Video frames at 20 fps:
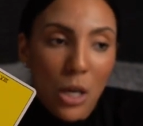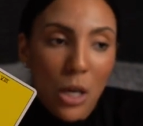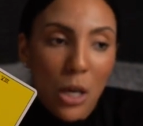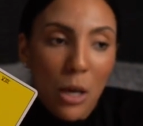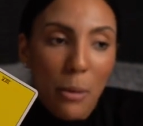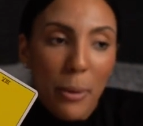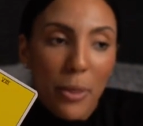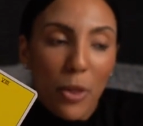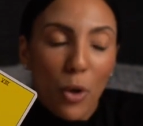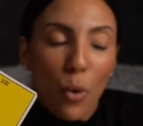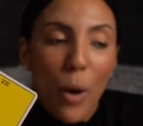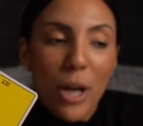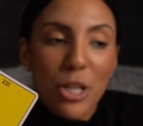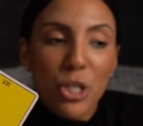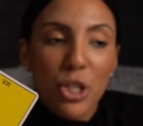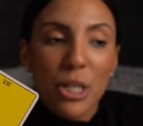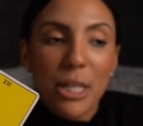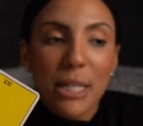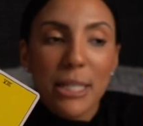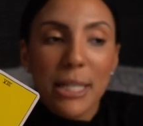But the
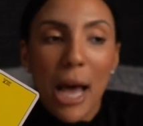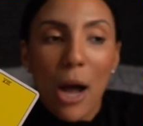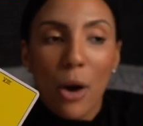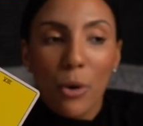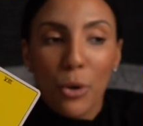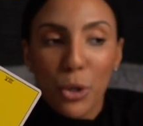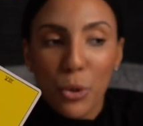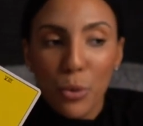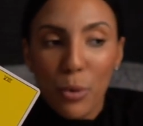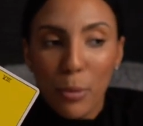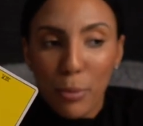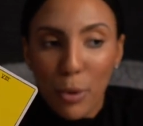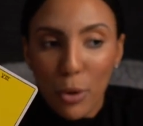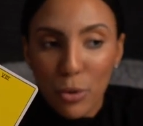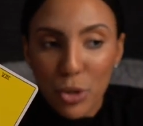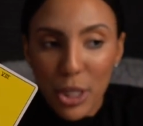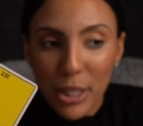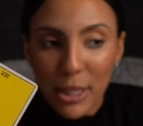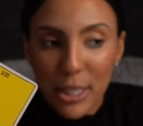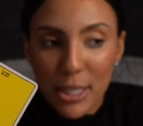question is, how are you
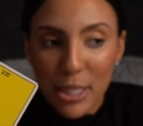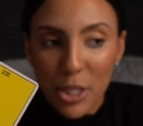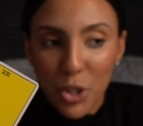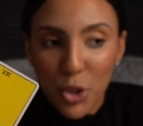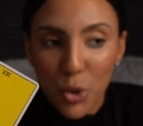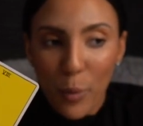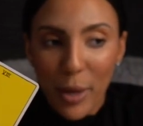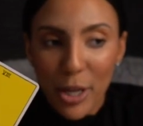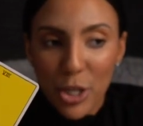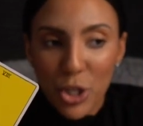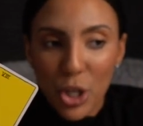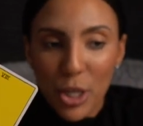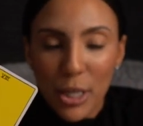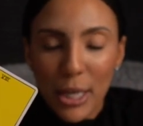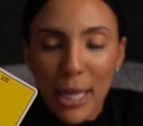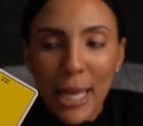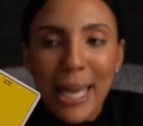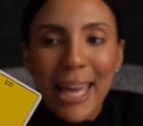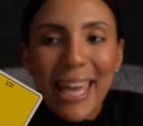approaching this situation?